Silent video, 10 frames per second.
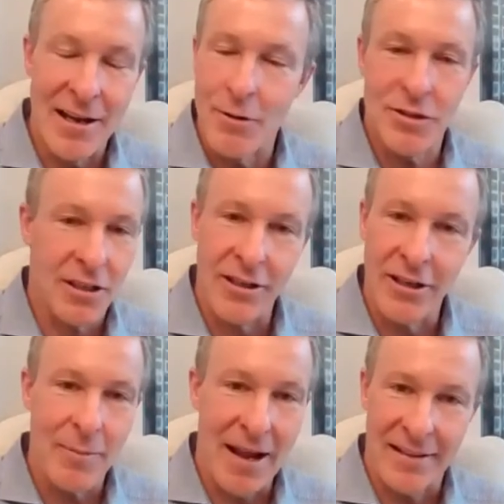And it was
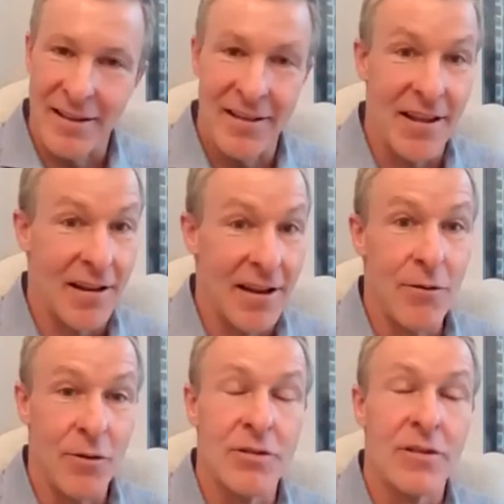clear back then that
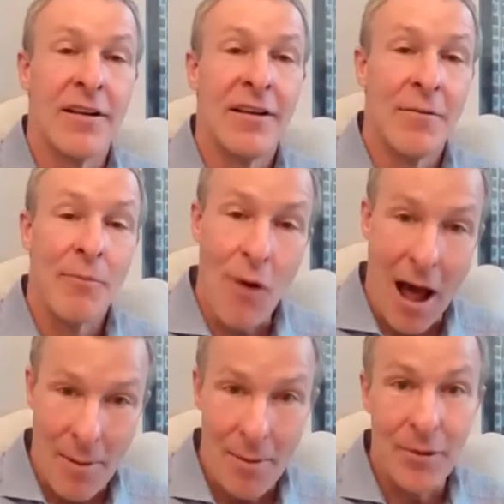it was
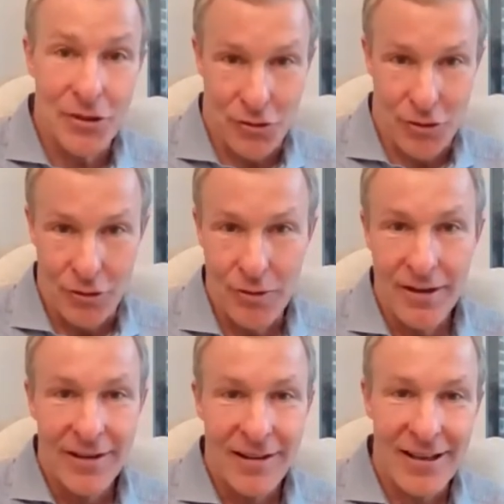probably true.
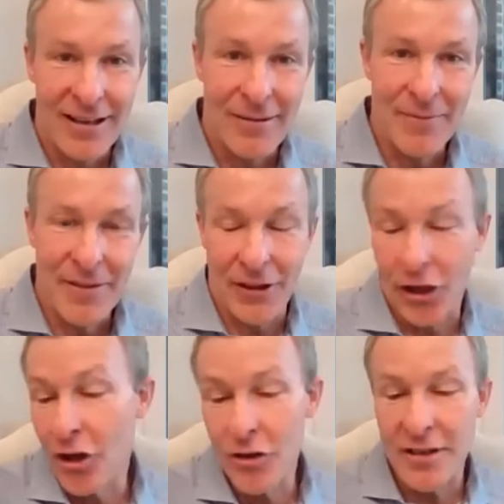The
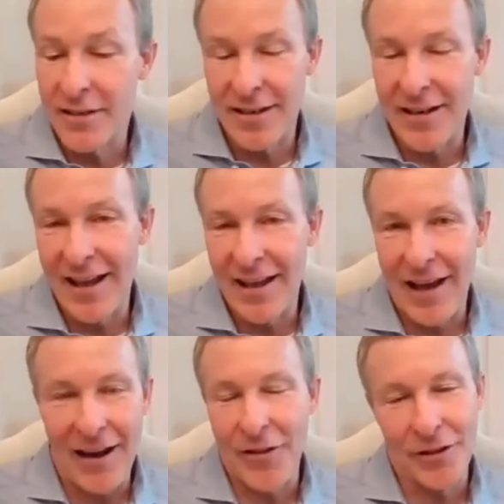good news is today,
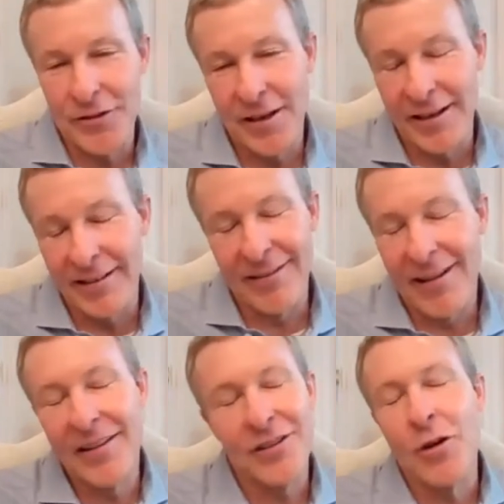I don't think
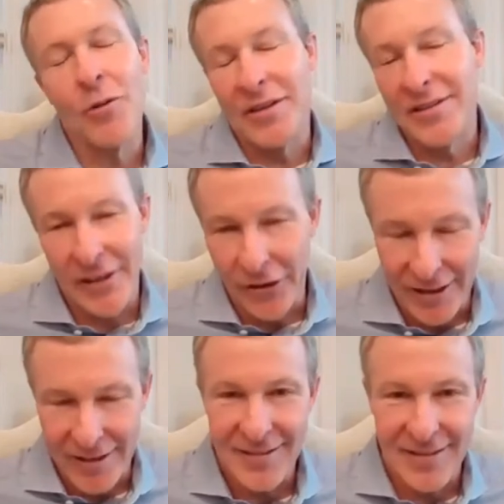there's no one
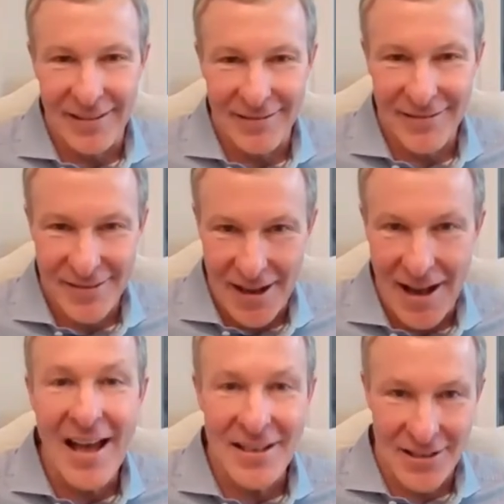serious that
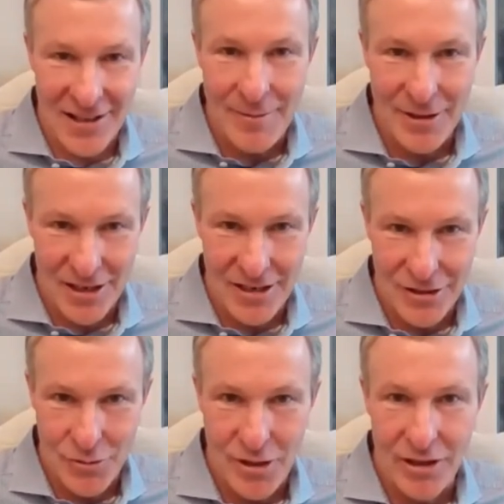denies climate change
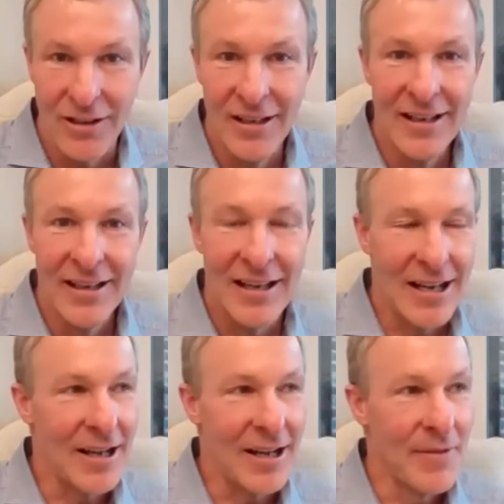is real.
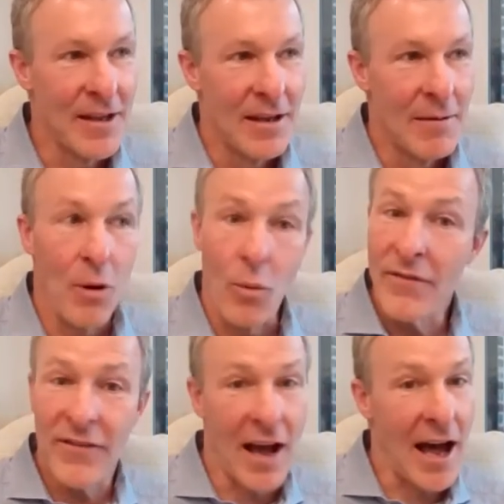But
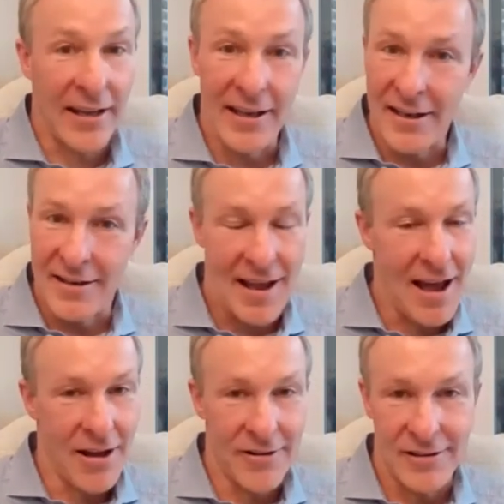we've got to get it
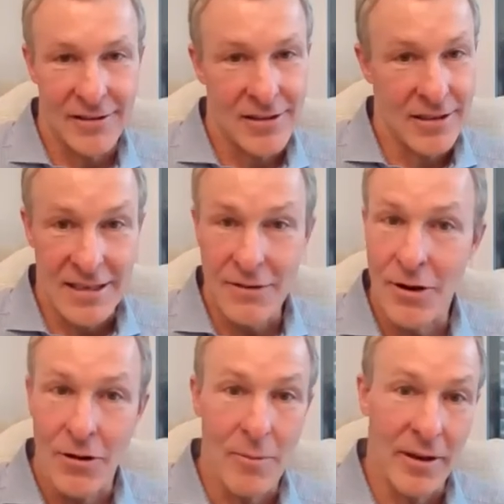down to
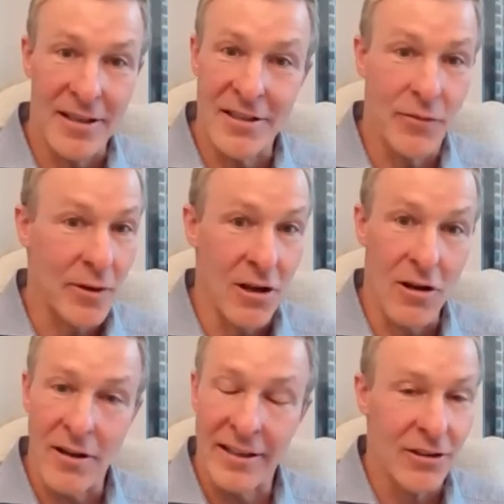zero, because if we
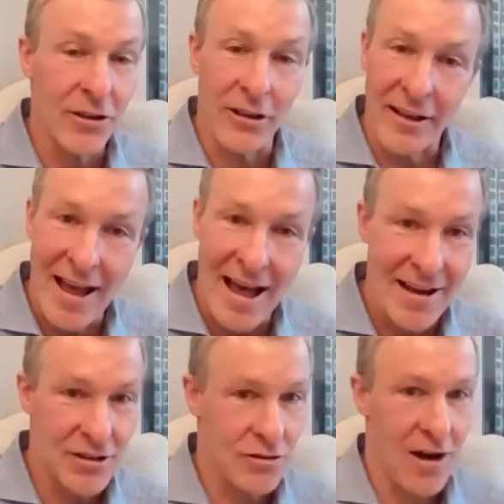don't, there are
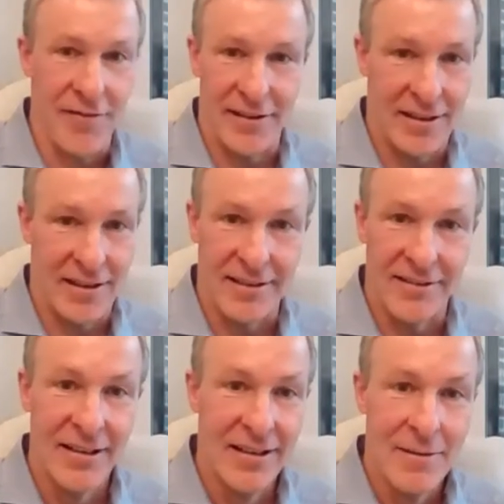catastrophic things.
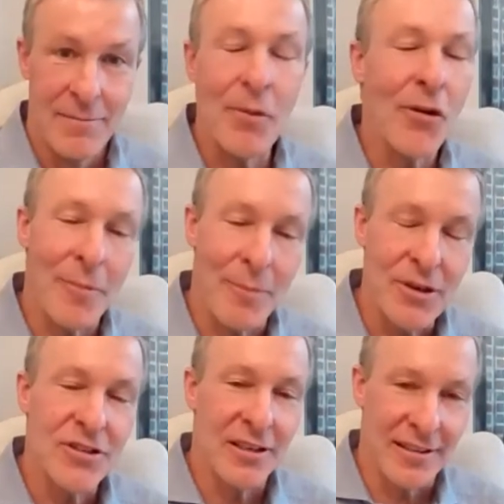People don't
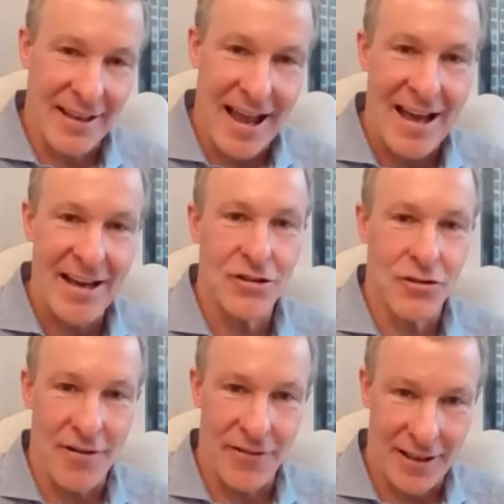appreciate the
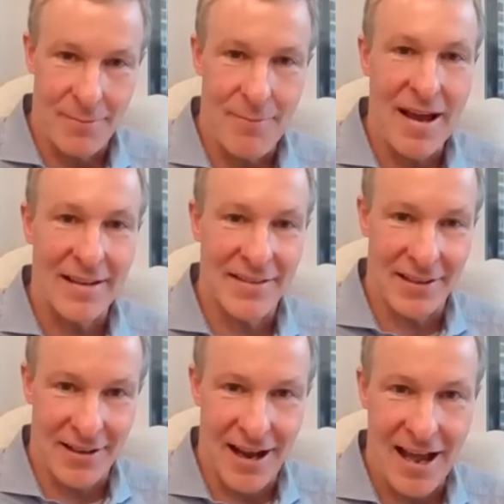catastrophic impacts
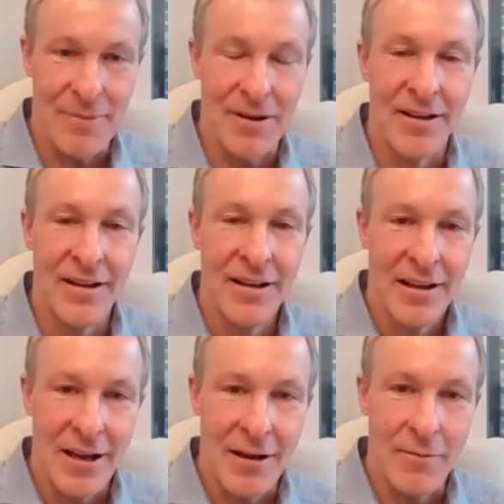that could happen
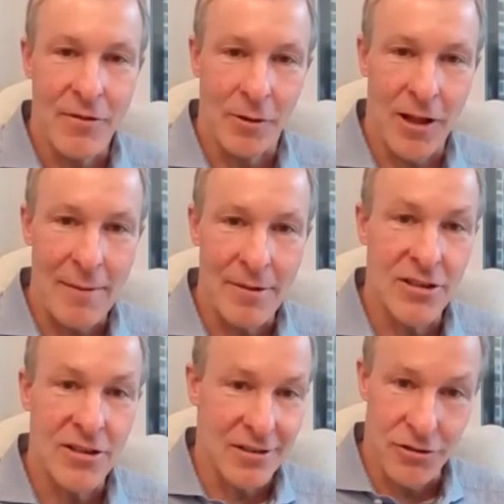from climate
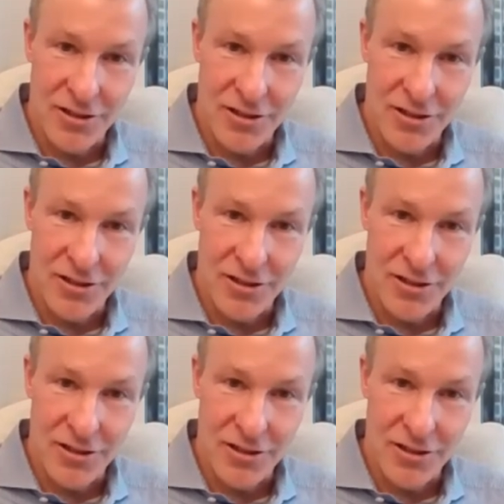change.